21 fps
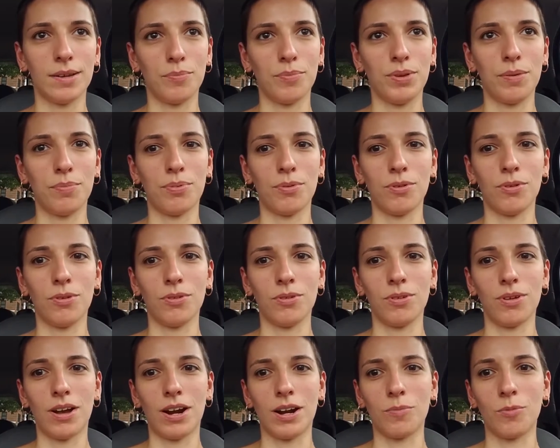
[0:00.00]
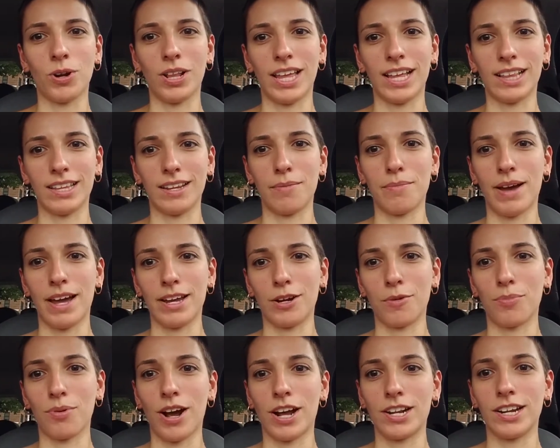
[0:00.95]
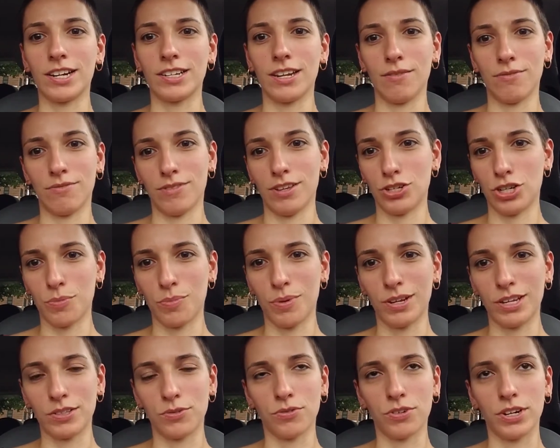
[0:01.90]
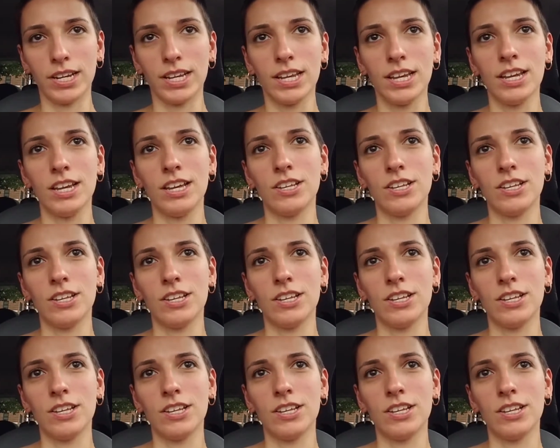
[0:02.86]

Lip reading: People are more likely to buy your product if the shipping is free.